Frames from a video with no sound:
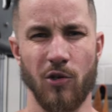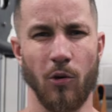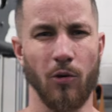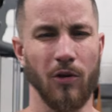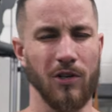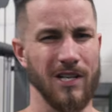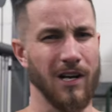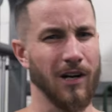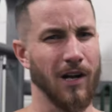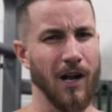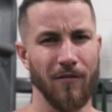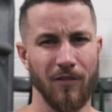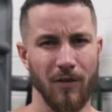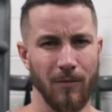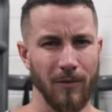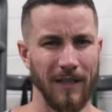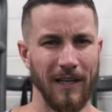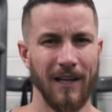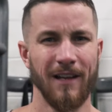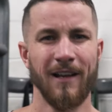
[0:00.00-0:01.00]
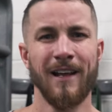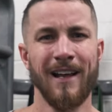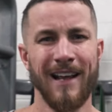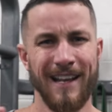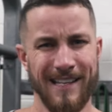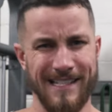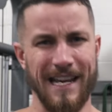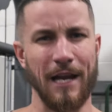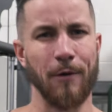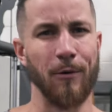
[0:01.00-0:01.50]
shoulders uncomfortably.
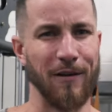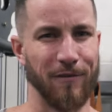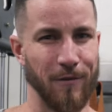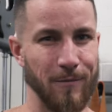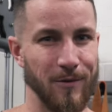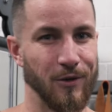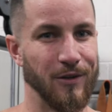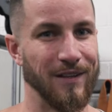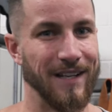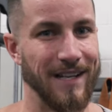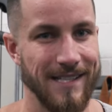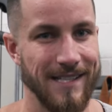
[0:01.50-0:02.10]
Stay away from doing